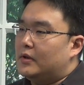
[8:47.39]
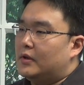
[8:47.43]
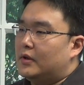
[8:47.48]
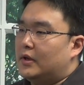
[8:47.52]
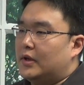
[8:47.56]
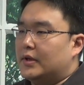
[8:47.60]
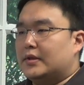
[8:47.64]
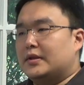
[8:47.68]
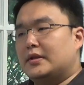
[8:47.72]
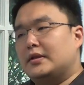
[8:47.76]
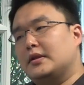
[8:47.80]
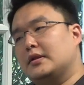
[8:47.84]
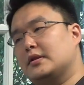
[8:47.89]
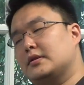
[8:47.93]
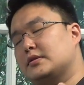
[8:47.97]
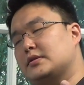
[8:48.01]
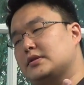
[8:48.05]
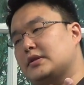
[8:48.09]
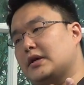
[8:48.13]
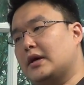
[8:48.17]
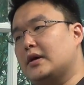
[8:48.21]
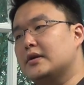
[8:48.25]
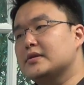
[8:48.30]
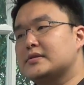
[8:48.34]
it
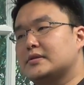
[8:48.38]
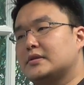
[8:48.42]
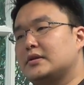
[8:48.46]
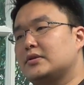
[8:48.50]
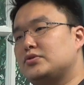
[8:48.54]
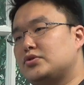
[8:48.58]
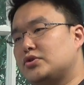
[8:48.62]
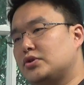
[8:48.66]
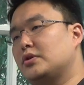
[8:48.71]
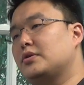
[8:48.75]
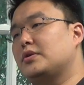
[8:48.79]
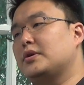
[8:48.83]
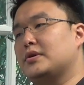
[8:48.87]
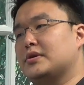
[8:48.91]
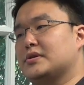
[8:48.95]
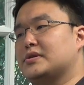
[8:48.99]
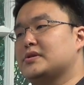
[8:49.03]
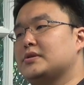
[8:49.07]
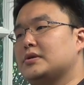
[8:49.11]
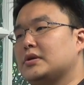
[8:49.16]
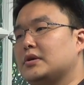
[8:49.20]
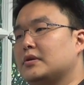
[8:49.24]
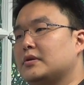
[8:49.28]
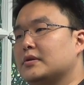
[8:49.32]
tells the junior
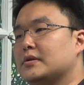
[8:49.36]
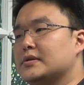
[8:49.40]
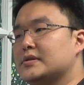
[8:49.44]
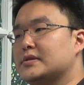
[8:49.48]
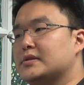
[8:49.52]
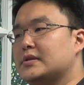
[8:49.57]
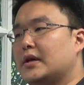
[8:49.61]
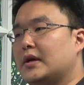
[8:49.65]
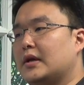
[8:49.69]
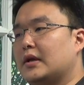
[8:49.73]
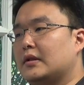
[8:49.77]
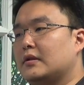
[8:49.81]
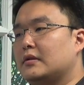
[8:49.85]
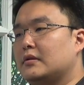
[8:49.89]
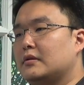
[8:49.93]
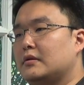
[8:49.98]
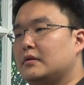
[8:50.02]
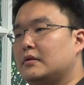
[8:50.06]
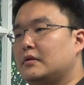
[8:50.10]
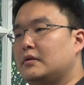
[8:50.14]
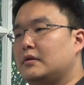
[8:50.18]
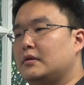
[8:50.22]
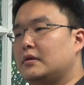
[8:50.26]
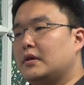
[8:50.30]
students that,
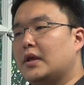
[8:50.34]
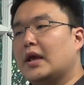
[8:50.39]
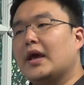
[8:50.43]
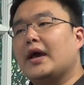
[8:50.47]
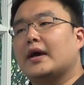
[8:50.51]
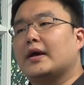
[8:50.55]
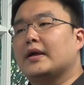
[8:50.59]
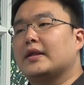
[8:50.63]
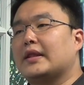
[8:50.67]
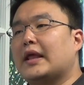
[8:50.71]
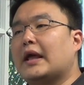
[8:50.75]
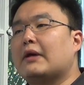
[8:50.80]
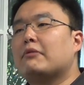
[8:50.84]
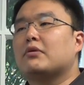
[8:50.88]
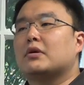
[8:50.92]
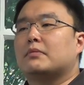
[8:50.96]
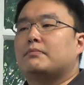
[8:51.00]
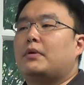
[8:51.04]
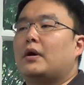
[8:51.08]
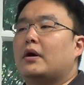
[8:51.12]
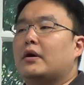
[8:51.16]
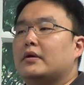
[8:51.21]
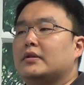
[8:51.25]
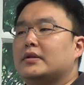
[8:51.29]
yeah, they were
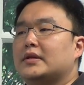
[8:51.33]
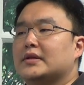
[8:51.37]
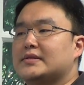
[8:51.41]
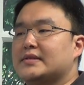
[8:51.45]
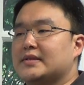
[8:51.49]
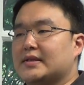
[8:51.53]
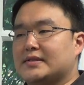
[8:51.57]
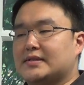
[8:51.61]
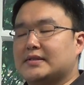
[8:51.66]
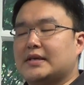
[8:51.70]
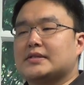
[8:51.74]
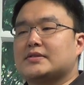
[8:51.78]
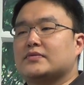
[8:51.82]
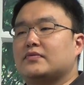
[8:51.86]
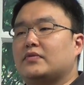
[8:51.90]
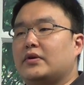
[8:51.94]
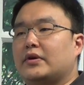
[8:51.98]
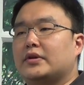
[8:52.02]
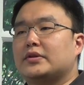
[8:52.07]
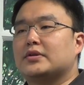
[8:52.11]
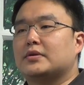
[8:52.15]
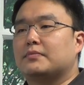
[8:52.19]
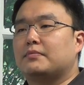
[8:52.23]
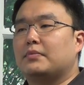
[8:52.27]
part of the successful
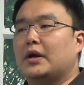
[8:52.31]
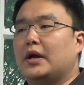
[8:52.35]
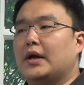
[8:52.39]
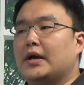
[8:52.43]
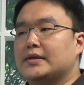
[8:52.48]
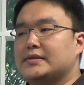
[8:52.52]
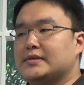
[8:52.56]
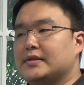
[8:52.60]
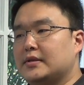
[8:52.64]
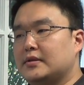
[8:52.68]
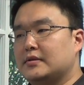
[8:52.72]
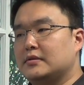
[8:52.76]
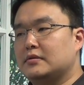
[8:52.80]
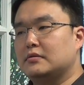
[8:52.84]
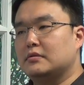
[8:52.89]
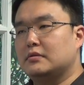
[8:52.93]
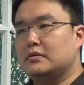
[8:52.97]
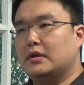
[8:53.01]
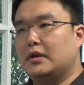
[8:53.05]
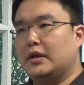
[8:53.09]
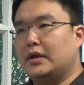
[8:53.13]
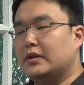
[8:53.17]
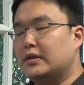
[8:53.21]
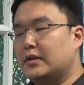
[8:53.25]
enterprise,
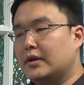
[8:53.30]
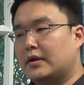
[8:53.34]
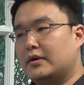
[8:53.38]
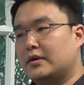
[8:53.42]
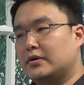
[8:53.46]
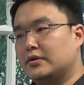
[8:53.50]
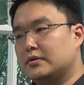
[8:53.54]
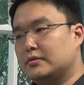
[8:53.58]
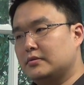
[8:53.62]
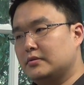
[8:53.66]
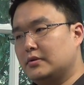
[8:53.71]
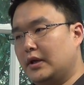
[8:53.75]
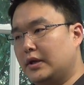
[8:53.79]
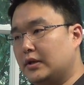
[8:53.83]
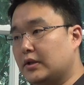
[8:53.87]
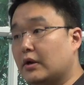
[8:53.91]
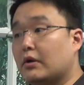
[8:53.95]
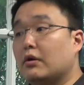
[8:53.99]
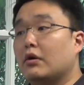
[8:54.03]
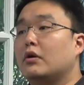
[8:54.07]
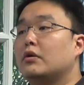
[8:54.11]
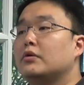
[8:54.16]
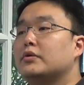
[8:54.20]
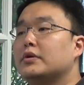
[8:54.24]
and in
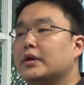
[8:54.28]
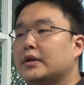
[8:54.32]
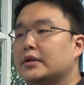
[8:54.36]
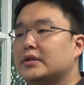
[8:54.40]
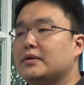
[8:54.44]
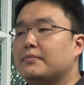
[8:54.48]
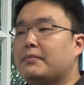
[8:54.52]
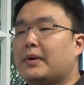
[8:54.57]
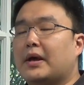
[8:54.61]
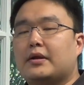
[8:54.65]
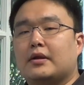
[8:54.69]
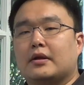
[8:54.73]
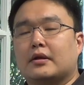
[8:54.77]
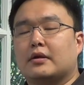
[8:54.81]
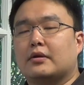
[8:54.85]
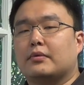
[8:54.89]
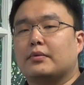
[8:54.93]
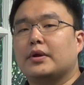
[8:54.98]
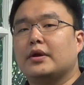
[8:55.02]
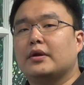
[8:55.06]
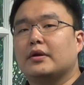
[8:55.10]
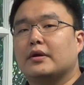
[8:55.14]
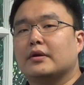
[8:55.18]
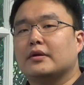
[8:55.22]
their own independent
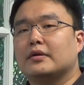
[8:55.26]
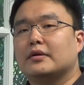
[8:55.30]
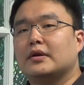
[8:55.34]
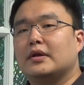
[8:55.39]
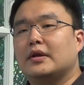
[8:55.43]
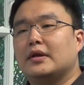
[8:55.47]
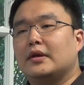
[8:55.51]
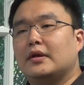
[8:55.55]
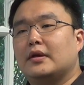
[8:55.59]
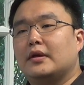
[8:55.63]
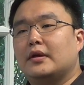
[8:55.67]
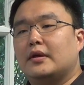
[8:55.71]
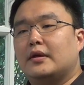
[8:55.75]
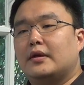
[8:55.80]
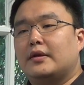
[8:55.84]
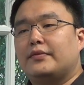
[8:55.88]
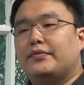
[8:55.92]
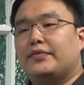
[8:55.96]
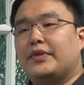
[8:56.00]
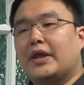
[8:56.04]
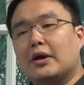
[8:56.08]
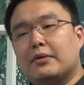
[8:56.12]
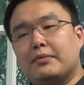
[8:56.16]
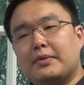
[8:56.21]
career,
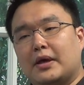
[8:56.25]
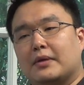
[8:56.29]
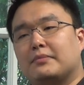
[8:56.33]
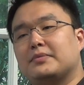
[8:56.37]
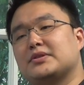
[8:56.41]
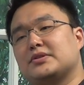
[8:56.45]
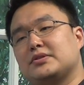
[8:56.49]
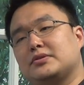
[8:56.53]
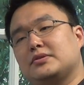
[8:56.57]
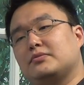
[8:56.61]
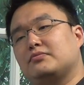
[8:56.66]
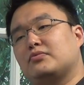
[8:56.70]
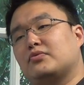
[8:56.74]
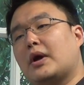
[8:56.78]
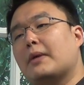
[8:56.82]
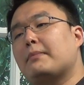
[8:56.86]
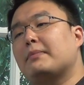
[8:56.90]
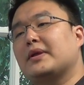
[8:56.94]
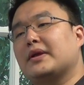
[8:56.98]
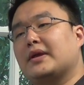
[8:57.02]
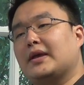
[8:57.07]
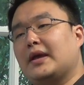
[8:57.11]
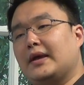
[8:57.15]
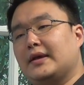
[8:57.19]
they'll be able to
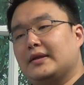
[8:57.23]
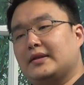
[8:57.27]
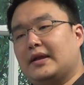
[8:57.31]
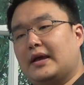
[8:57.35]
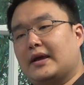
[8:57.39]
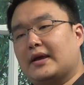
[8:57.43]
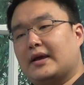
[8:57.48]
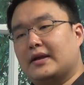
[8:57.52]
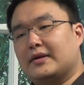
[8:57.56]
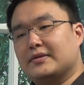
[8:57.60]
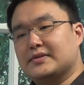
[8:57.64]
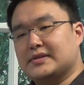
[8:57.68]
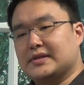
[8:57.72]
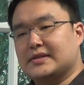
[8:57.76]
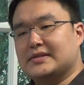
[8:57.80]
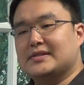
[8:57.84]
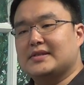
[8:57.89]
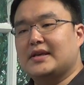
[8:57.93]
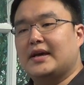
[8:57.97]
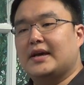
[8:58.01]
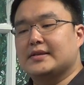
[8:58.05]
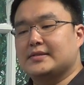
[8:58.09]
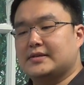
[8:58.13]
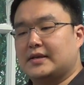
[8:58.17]
replicate that kind of
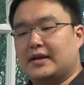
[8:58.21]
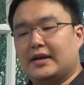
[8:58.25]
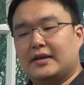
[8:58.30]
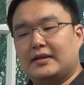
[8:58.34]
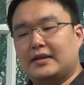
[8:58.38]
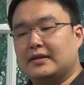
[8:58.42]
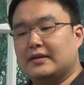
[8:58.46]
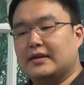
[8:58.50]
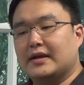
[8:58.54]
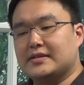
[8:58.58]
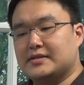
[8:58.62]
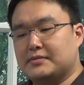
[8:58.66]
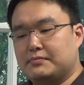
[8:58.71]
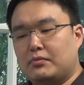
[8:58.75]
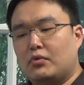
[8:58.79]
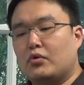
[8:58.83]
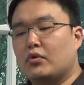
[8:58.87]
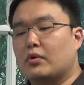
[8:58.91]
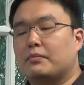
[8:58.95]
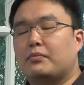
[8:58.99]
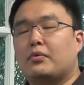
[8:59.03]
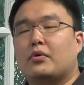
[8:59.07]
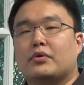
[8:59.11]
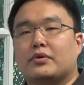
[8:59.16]
success, and I think that's
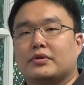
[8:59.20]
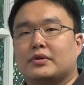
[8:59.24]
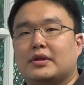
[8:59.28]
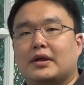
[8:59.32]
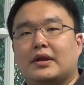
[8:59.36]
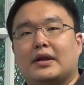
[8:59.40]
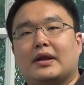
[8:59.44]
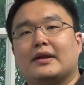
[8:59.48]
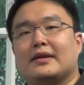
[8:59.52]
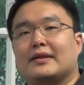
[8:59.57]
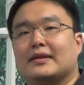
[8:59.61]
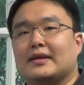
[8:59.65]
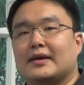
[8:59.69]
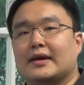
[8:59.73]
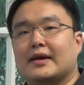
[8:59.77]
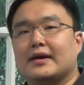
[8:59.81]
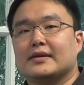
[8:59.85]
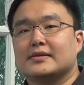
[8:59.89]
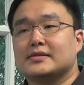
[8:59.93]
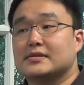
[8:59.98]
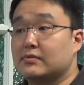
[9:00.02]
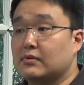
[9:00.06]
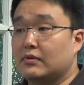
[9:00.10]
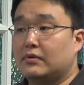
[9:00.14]
more important than anything
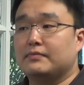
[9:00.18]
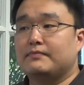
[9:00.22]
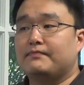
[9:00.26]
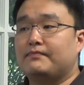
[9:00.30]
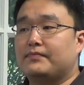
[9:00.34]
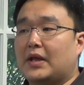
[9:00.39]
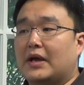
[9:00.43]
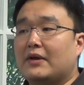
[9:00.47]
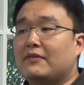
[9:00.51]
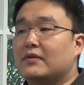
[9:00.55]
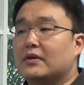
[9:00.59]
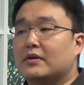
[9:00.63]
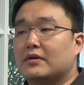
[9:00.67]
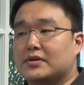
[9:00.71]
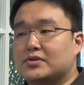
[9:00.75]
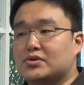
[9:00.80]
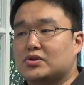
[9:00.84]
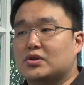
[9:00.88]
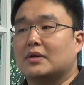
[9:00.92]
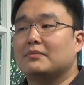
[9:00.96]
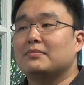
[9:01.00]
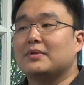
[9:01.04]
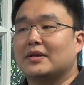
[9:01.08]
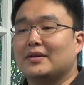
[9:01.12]
else. So I feel
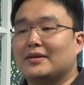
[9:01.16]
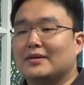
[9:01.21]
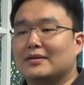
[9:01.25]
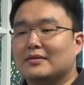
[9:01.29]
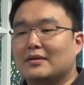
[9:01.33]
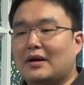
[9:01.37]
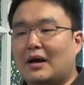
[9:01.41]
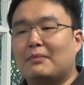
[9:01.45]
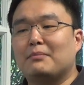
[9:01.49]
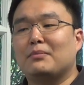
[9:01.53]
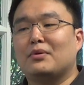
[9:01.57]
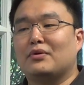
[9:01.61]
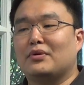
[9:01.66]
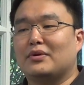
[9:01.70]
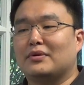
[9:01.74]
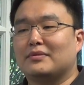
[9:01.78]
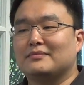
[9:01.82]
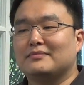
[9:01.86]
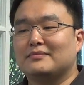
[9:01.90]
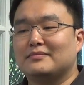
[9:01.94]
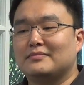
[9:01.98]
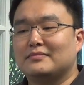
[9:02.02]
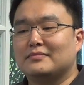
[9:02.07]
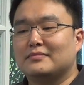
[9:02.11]
extremely humble,
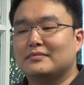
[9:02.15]
and